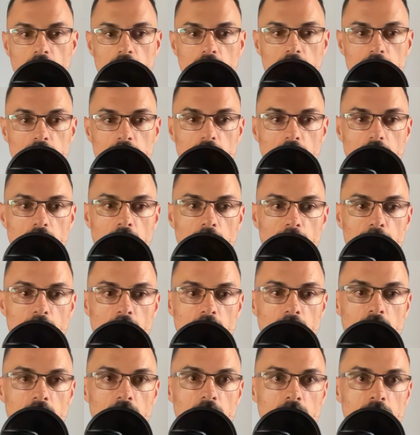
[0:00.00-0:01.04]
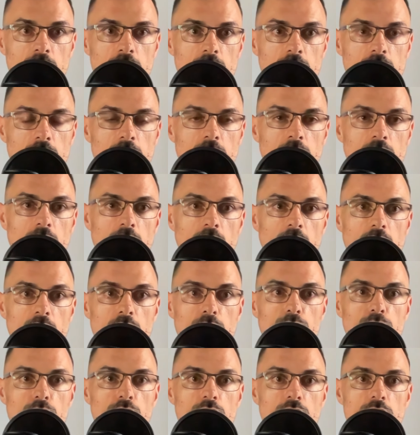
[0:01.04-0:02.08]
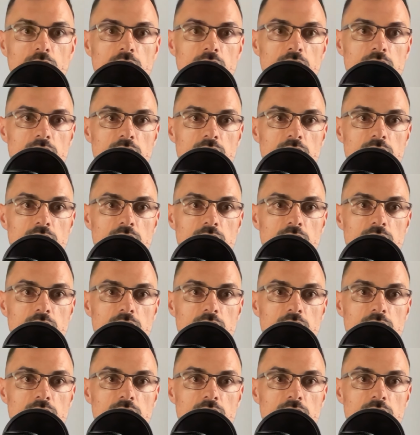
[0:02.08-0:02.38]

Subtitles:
MER, hello world.